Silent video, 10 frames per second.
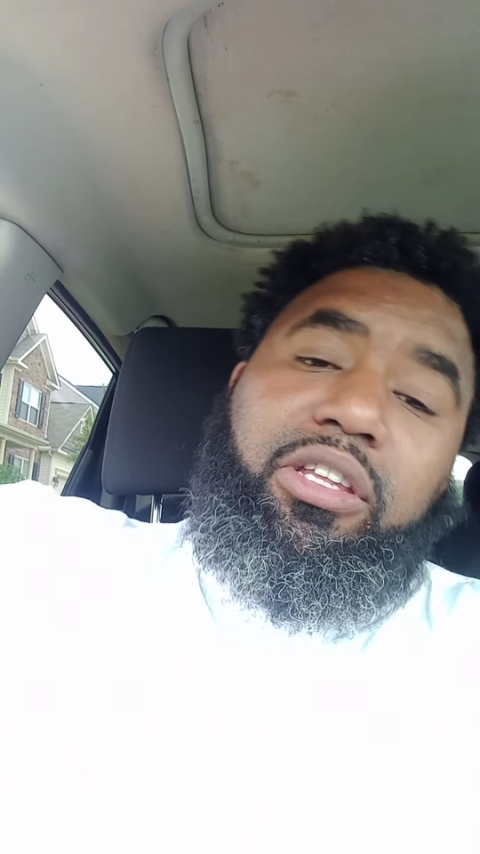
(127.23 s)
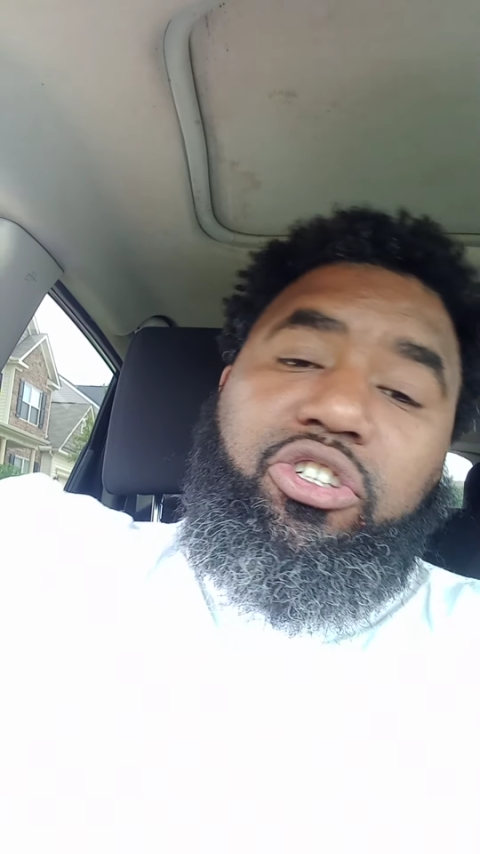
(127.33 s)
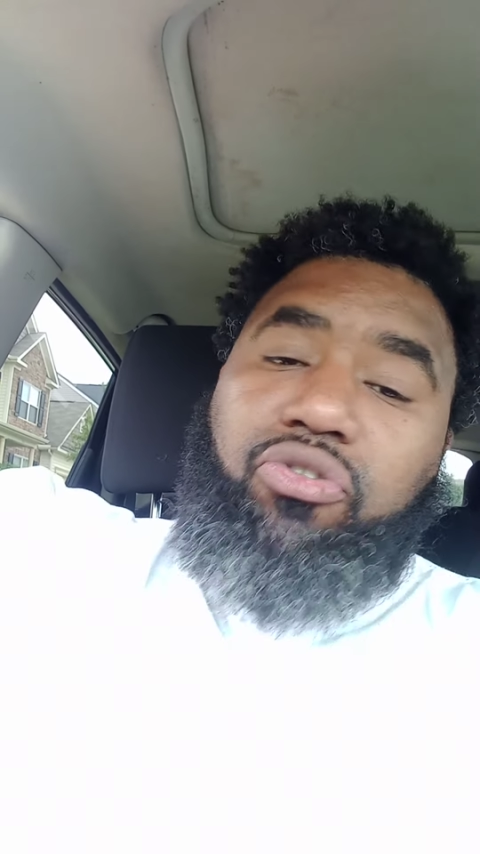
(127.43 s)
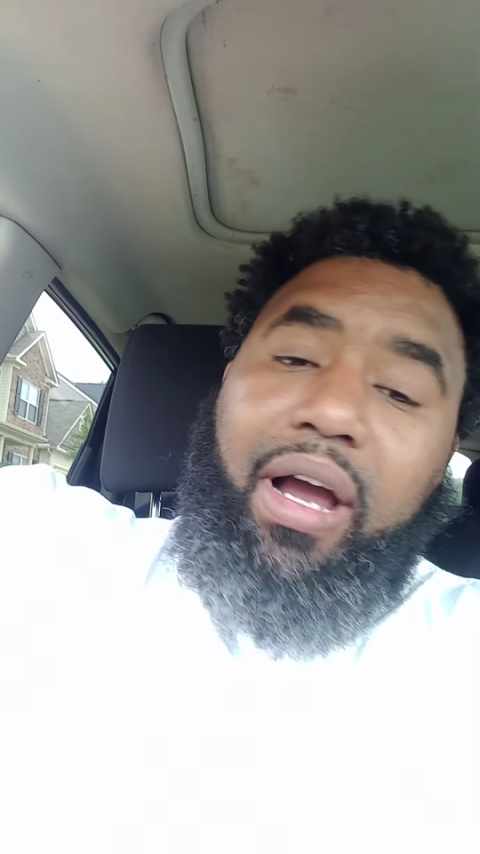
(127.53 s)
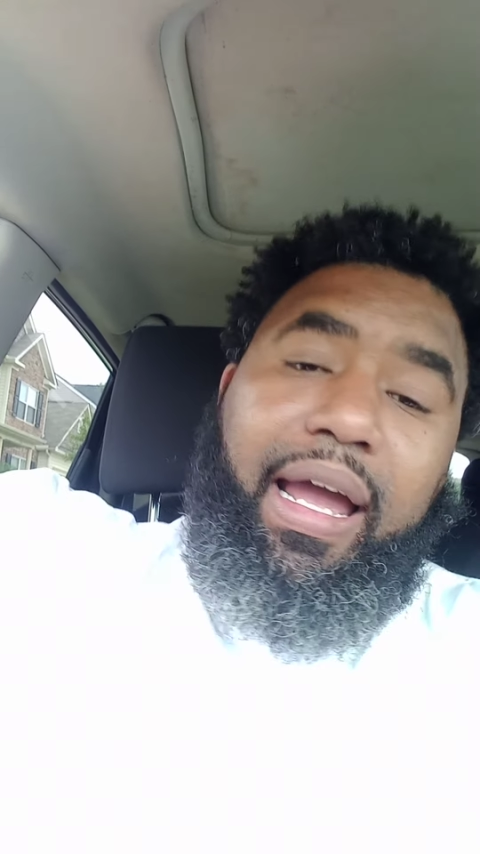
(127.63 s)
the
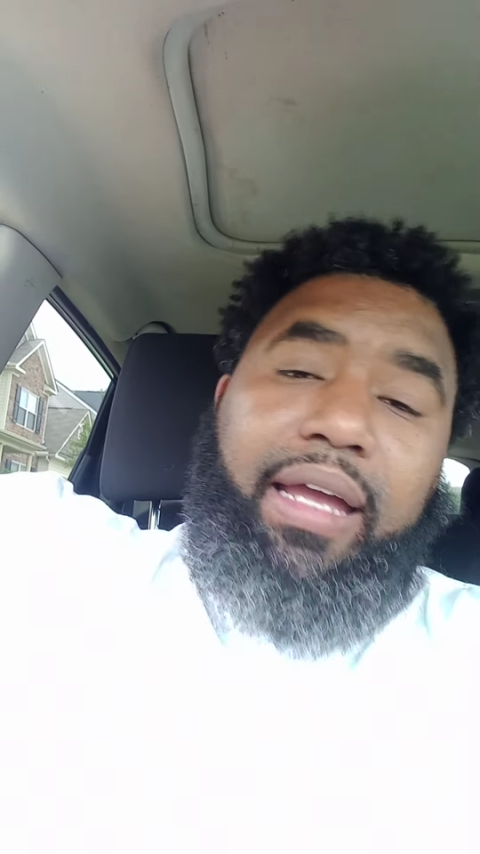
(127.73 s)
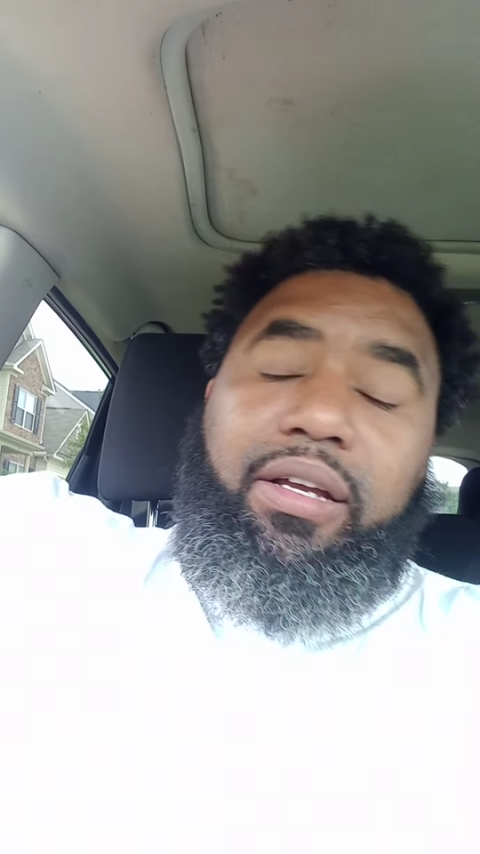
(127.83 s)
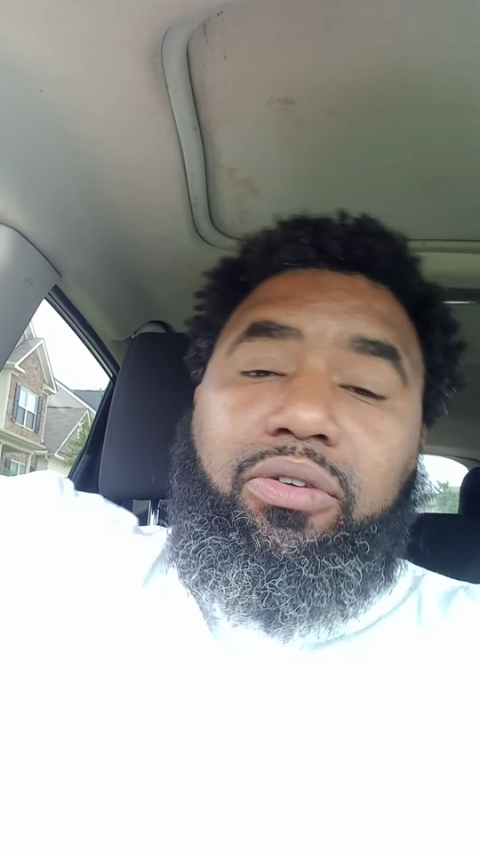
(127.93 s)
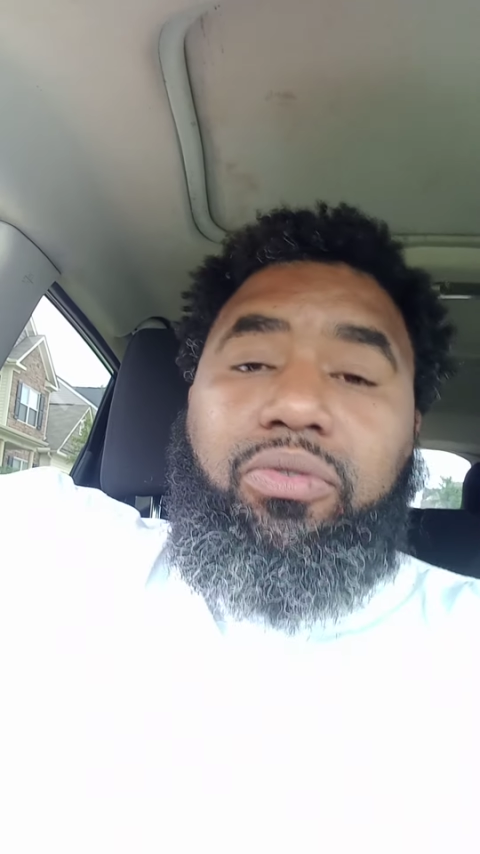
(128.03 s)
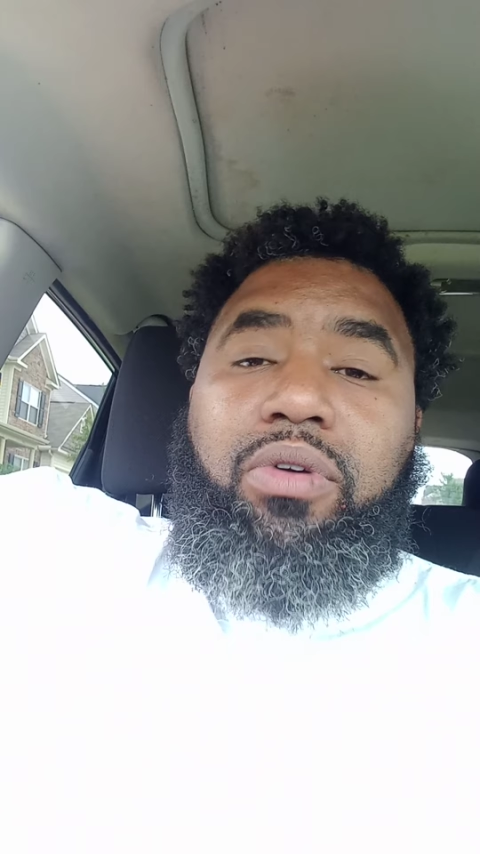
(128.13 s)

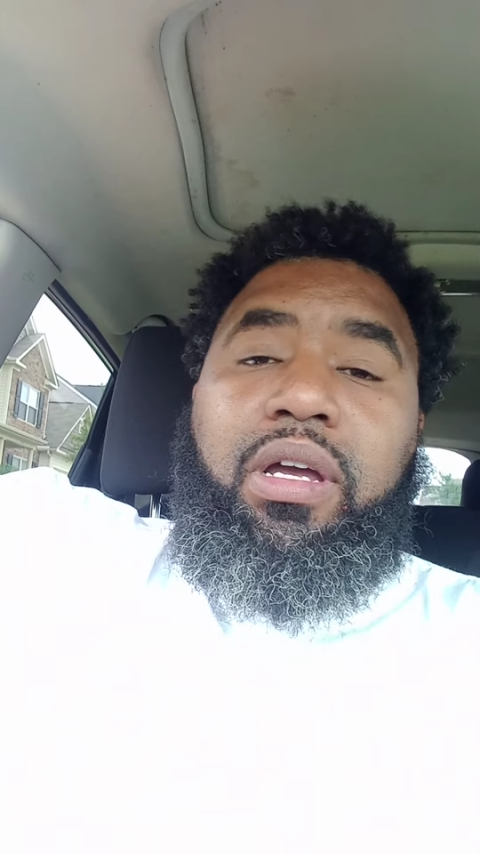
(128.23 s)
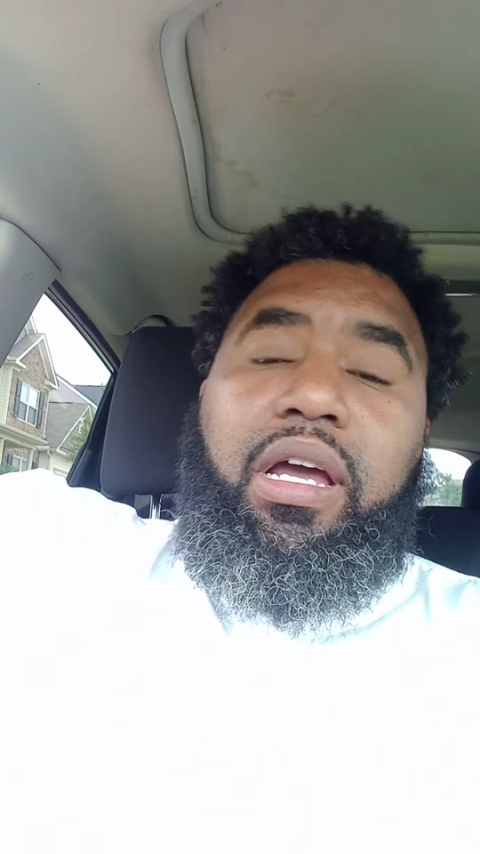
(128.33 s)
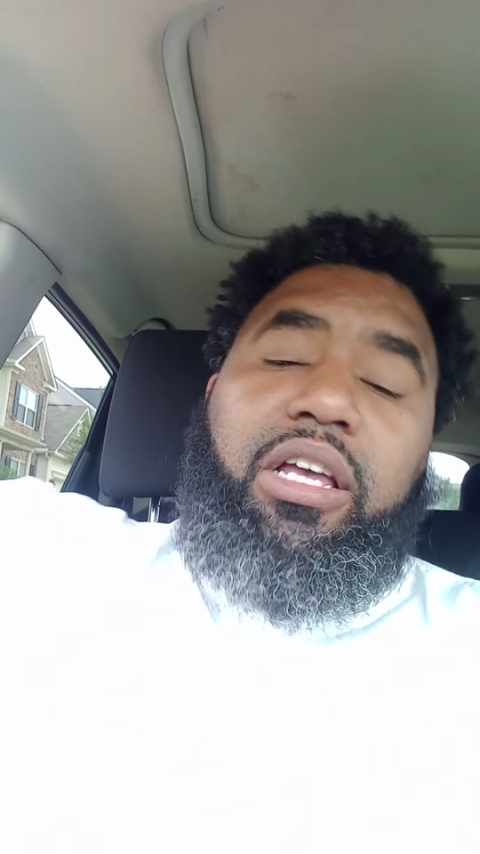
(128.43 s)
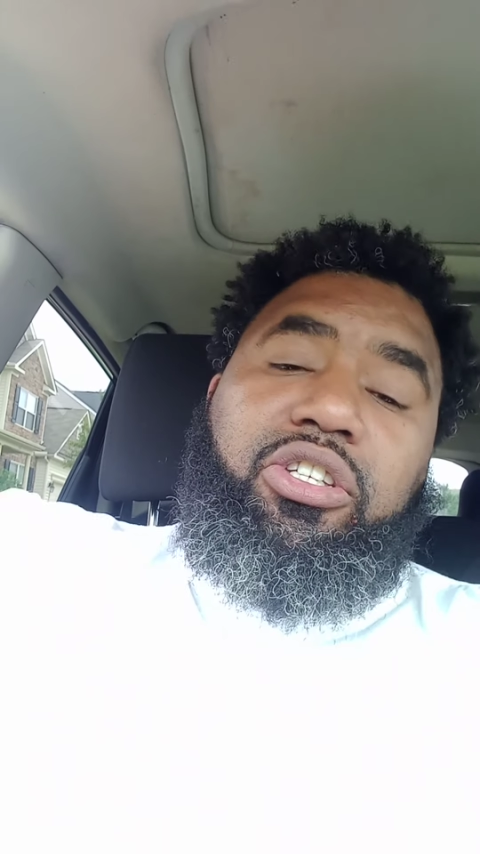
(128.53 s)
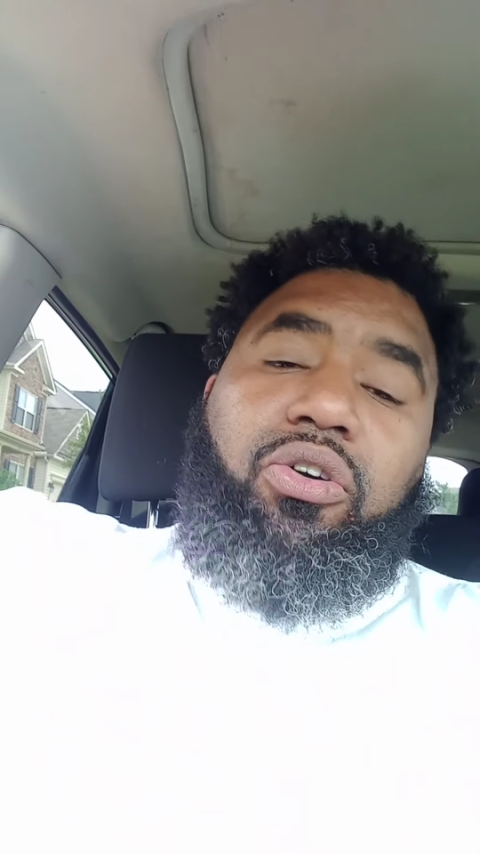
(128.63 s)
triangle
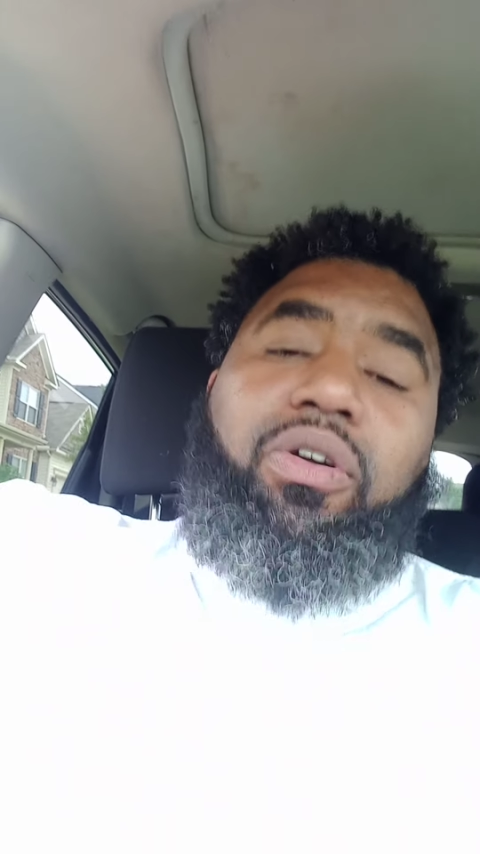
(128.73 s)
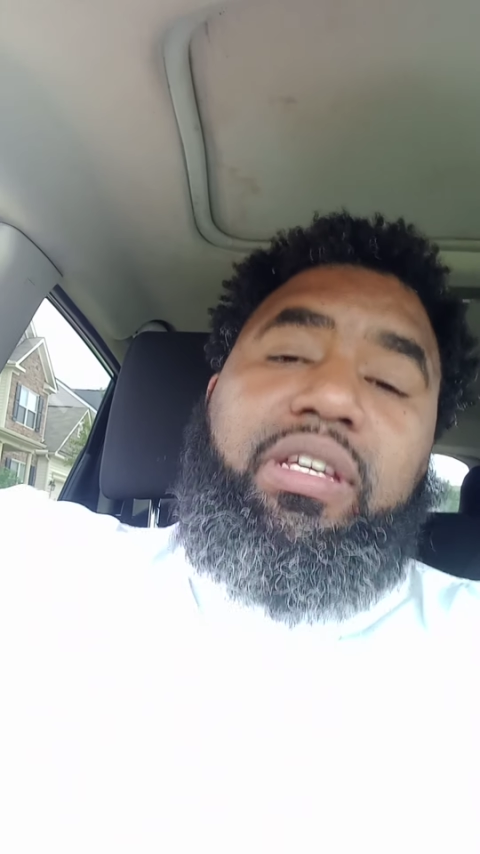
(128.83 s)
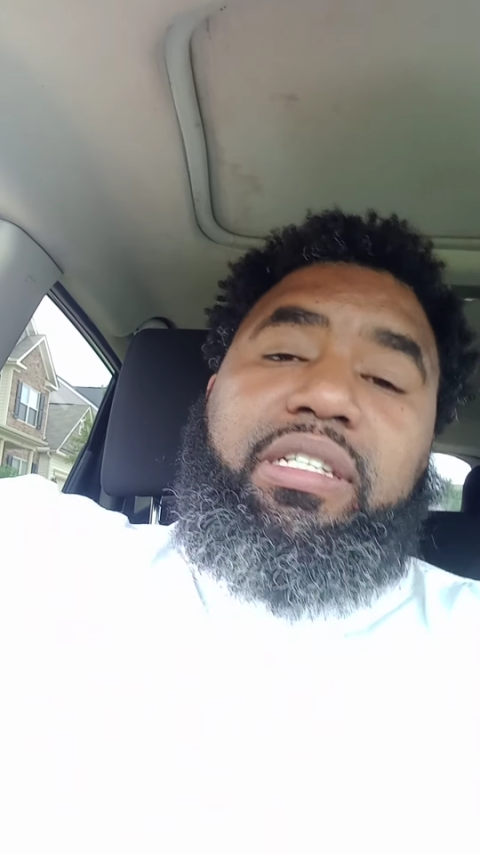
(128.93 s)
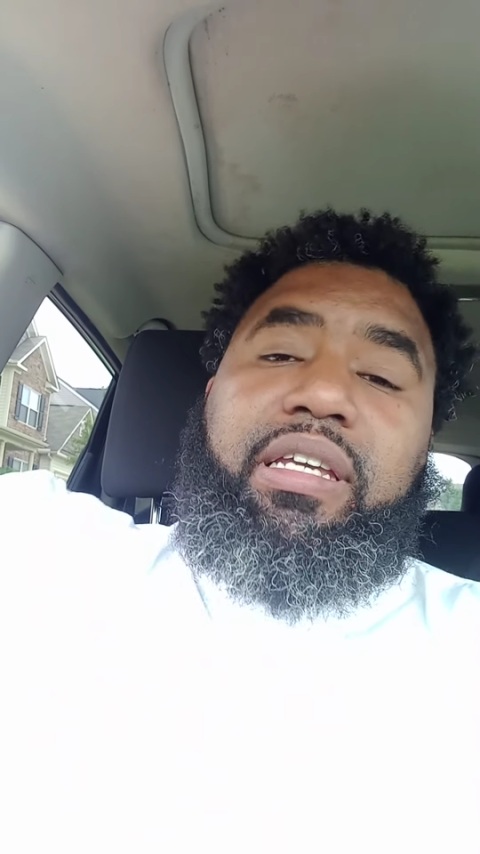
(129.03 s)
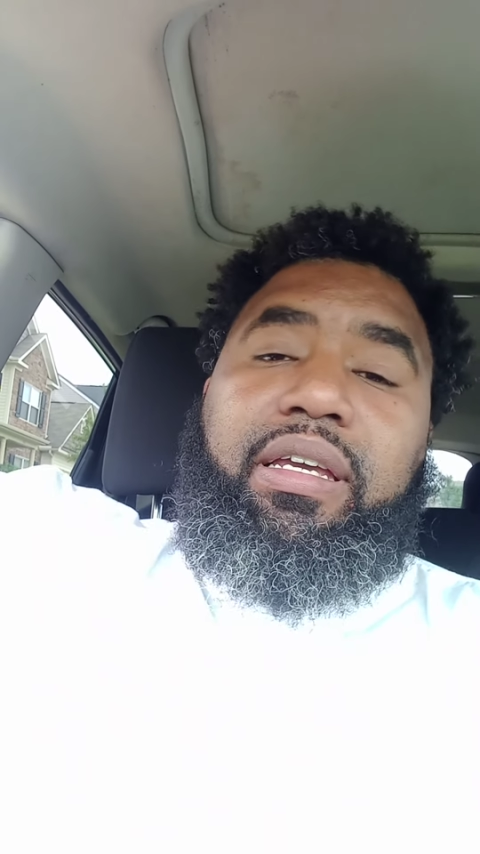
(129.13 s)
is going
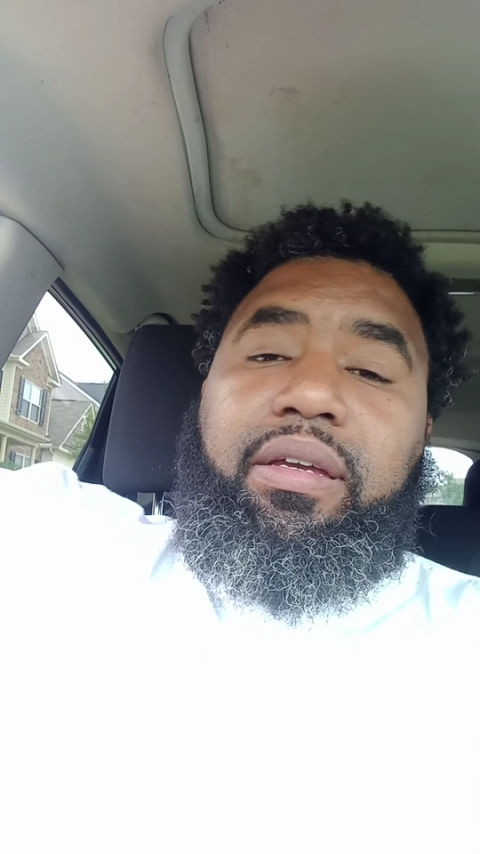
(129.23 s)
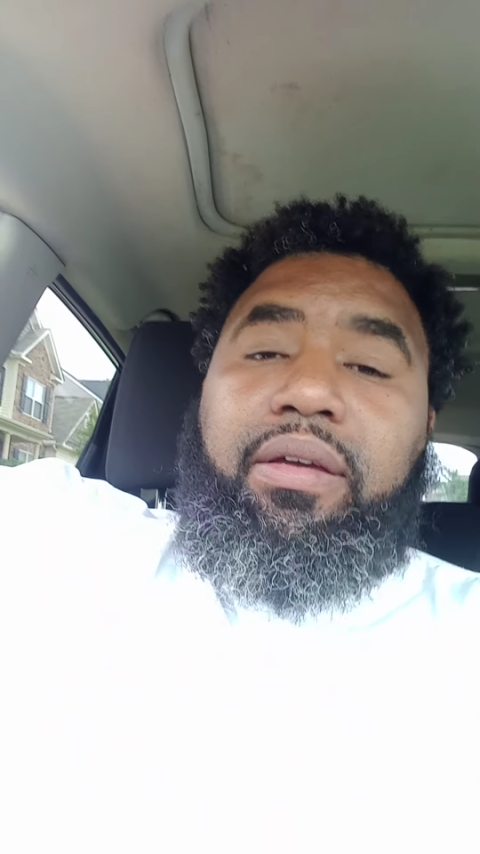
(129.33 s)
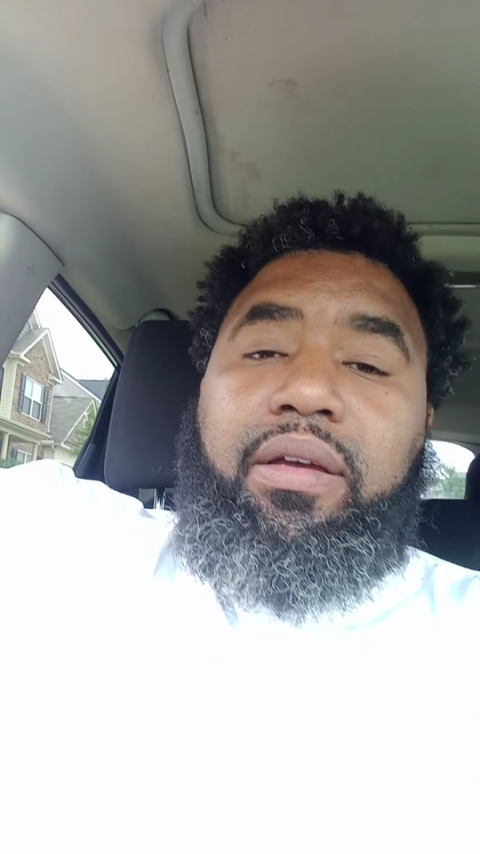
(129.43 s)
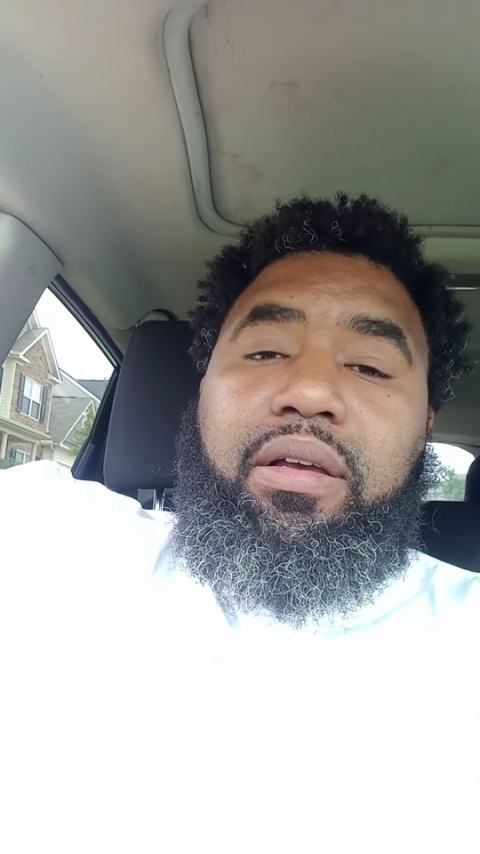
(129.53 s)
to see